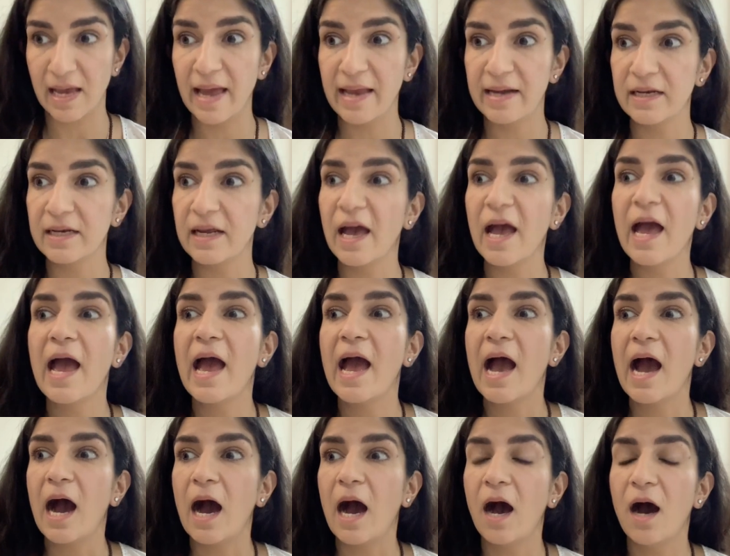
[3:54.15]
And
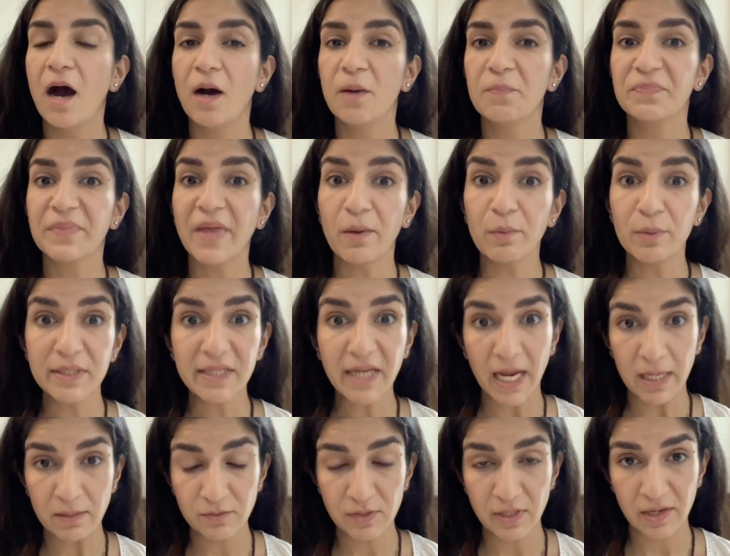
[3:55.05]
there were
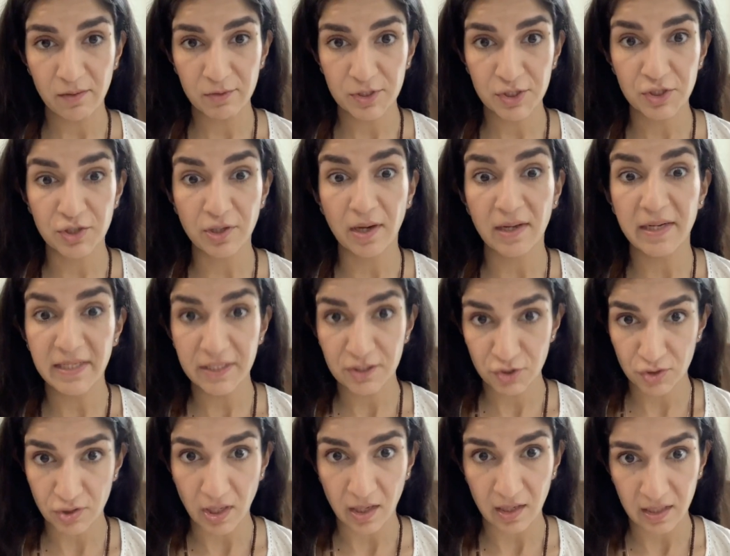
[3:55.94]
times when I was really
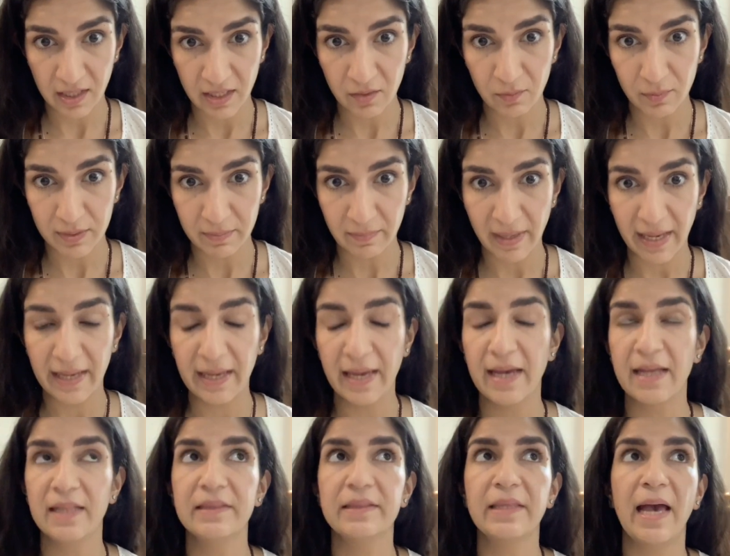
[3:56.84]
struggling with my
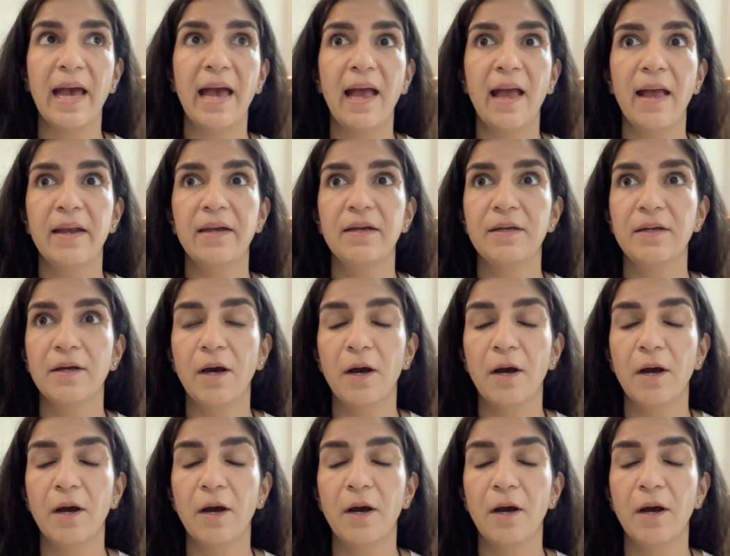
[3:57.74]
health, and